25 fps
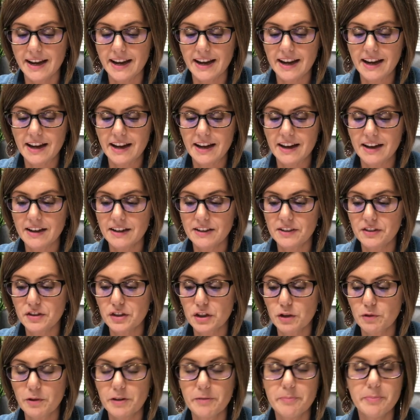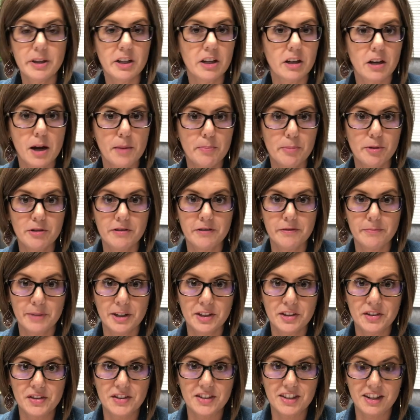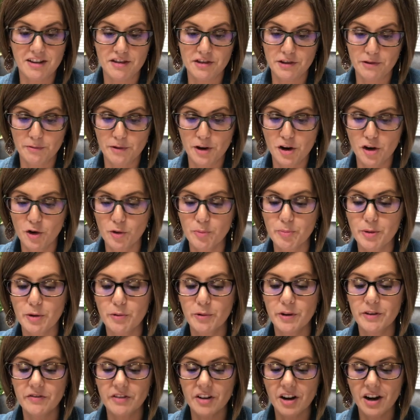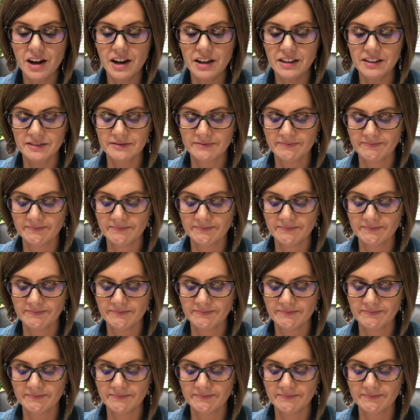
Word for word: and so we've been a couple of months down the road, but we've got